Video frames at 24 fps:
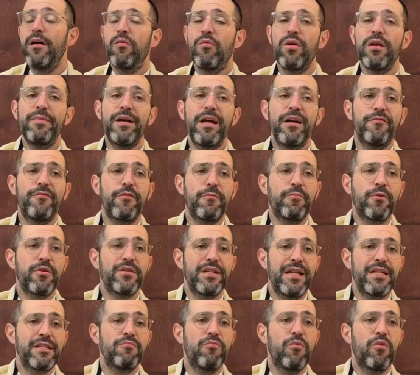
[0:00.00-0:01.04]
What about if a
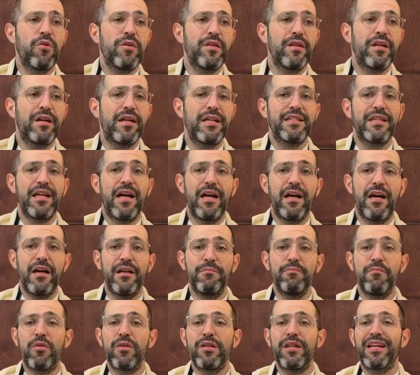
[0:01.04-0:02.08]
person has more than a
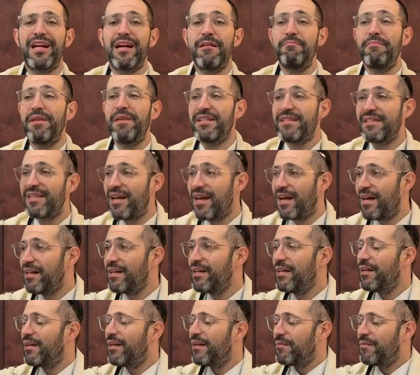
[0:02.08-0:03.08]
kabitza?